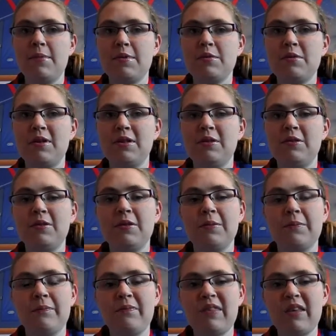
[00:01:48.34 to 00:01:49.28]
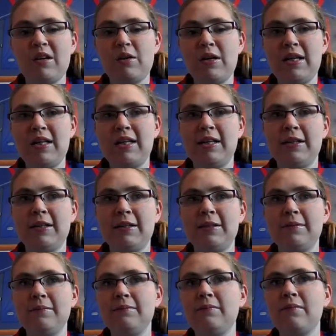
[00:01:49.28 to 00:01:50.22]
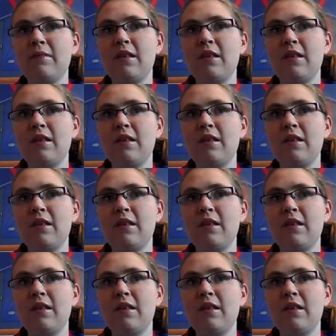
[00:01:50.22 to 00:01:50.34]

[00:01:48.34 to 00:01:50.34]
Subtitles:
was quite good. I quite like it